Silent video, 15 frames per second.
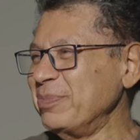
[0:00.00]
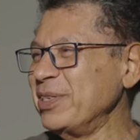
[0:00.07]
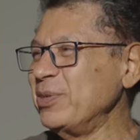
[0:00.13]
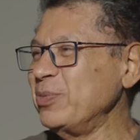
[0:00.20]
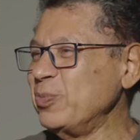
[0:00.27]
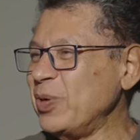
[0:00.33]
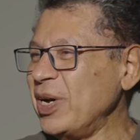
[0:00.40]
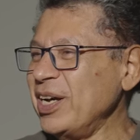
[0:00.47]
But
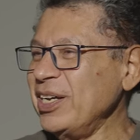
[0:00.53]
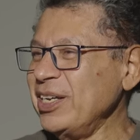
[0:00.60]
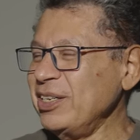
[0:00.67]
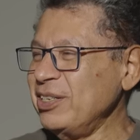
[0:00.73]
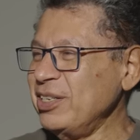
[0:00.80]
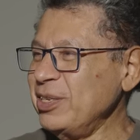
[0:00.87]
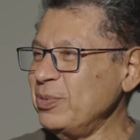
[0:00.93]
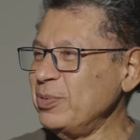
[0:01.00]
why
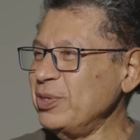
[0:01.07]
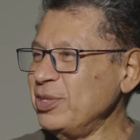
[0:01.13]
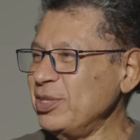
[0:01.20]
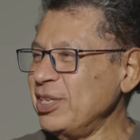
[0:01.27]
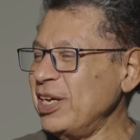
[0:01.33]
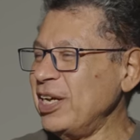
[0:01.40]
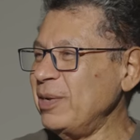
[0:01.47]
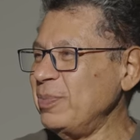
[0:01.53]
do you want
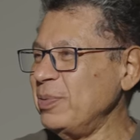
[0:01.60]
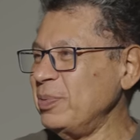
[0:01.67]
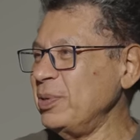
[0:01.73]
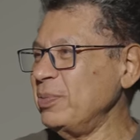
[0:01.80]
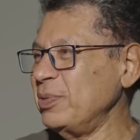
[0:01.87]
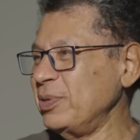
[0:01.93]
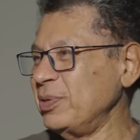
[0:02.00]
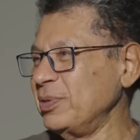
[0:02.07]
to help
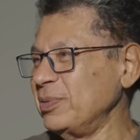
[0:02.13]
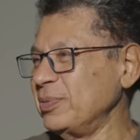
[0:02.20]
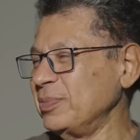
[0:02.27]
people?